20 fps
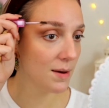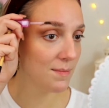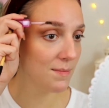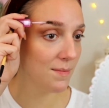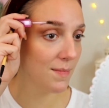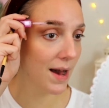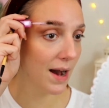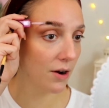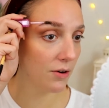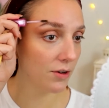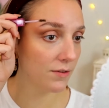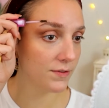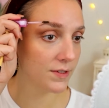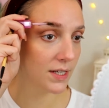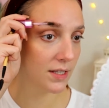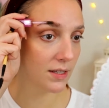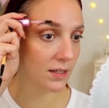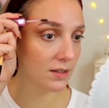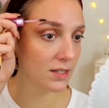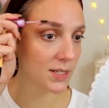the amount of
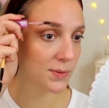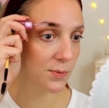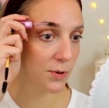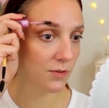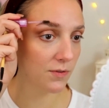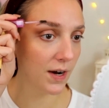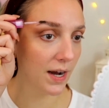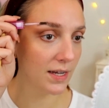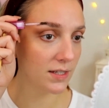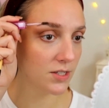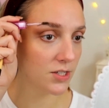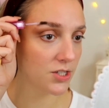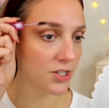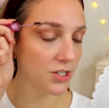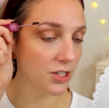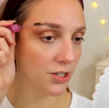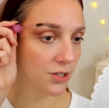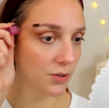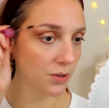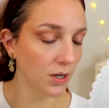tint that this provides
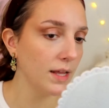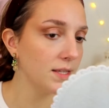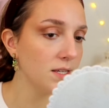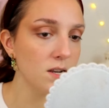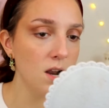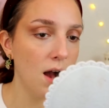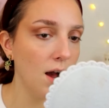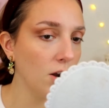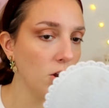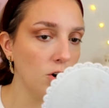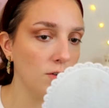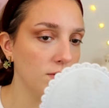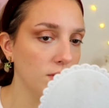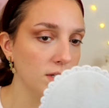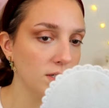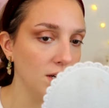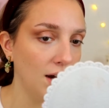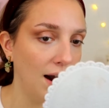too. It's not over the